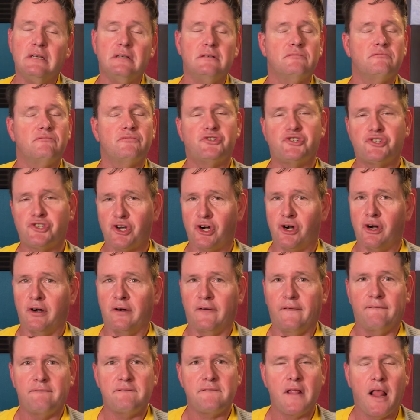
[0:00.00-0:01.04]
Sure,
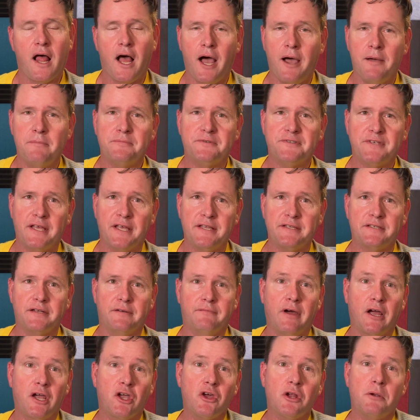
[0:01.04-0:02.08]
I'm sensitive. I
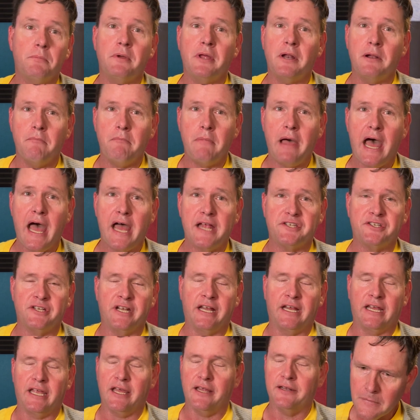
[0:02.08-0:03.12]
could have been imagining
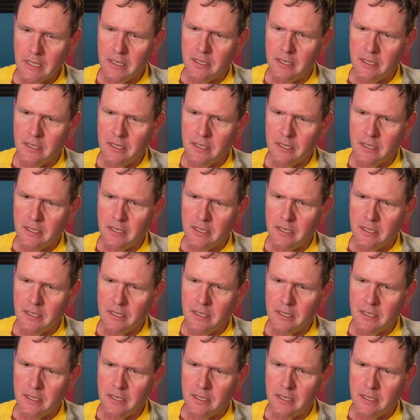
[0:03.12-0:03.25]
it.